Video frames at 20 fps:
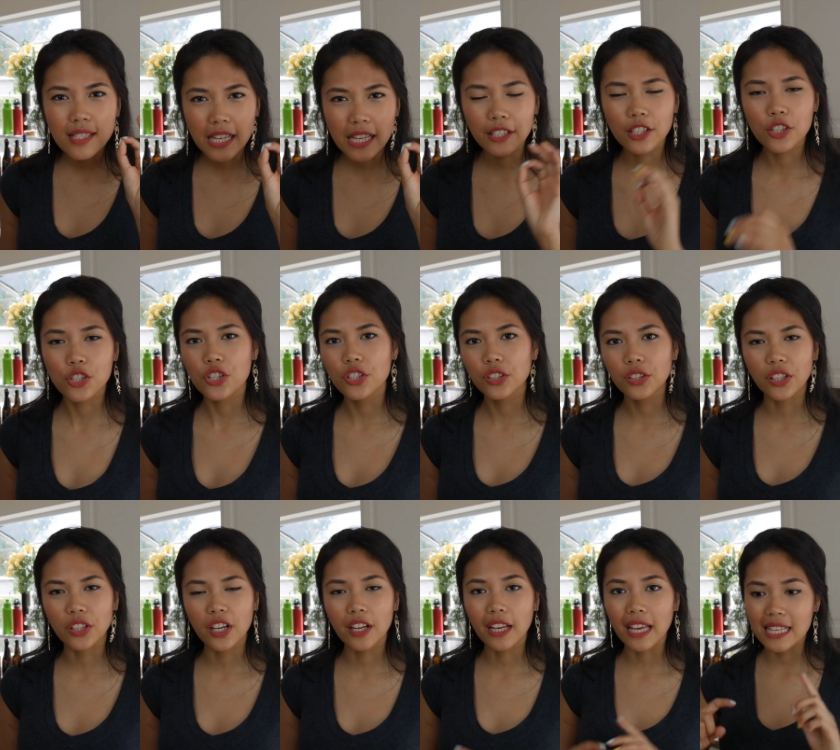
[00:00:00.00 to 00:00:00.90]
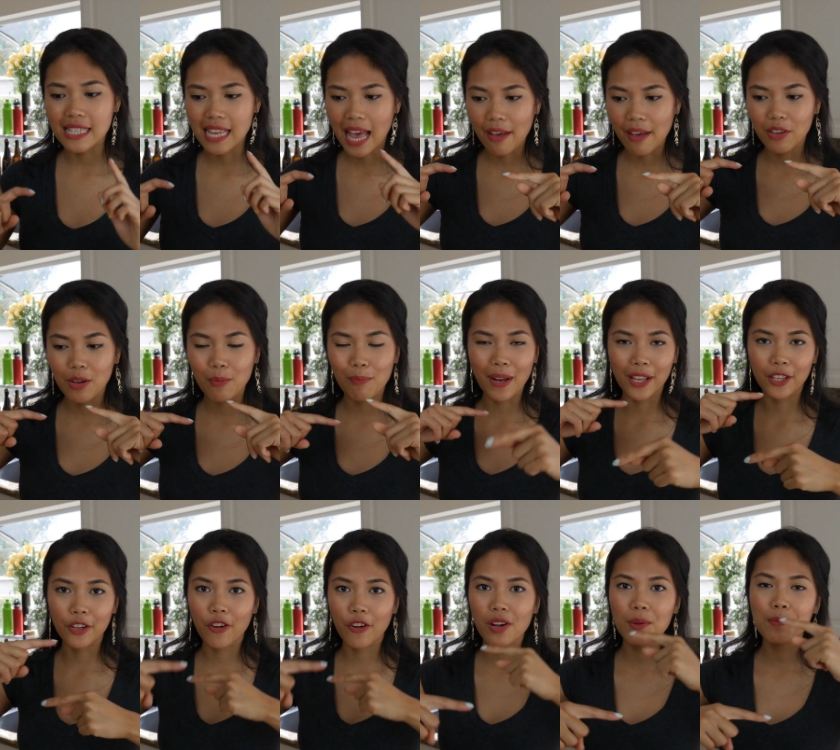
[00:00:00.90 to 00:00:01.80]
signature look is having
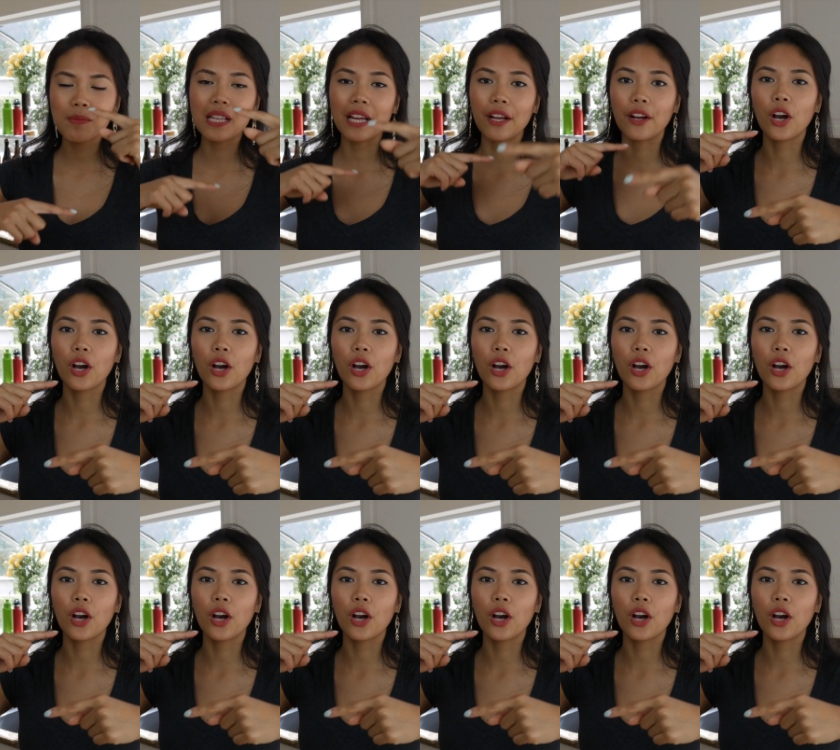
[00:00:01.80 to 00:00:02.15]
breadcrumbs that